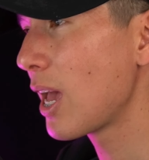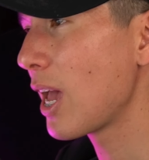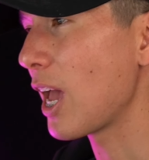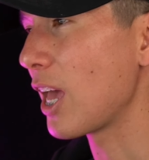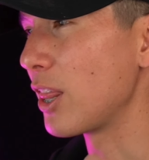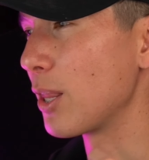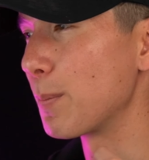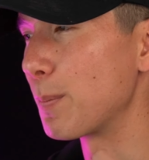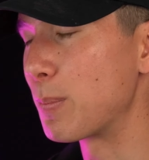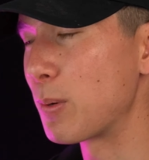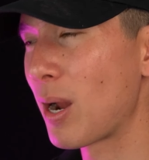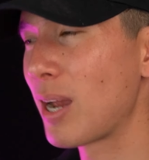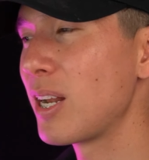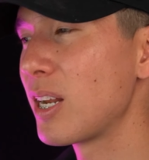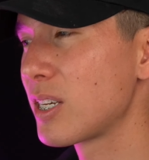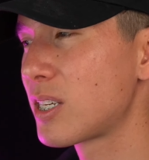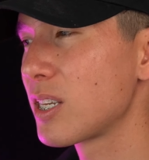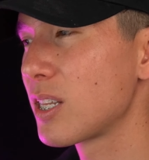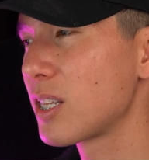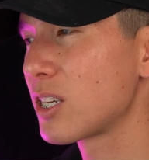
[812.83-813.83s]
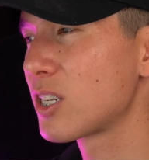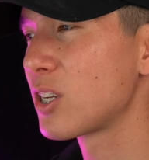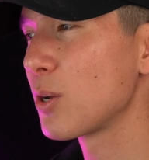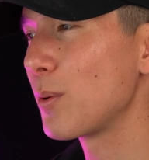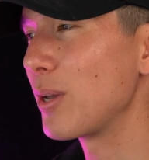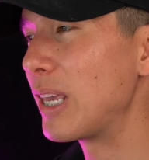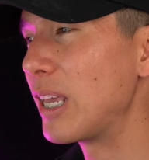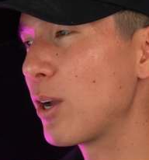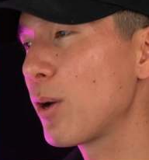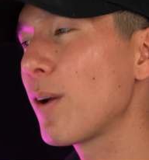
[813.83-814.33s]
and the brightness of the
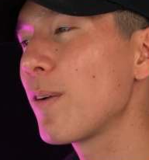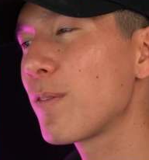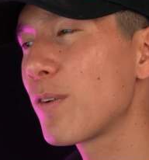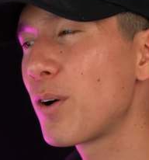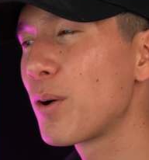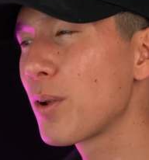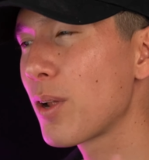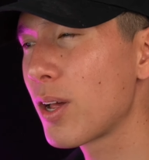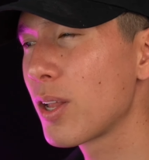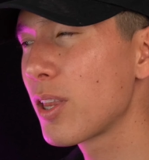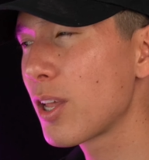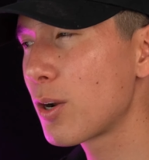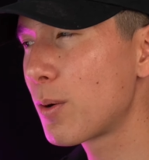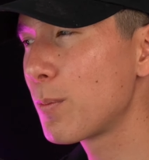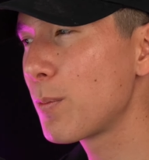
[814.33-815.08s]
snowy egret felt a little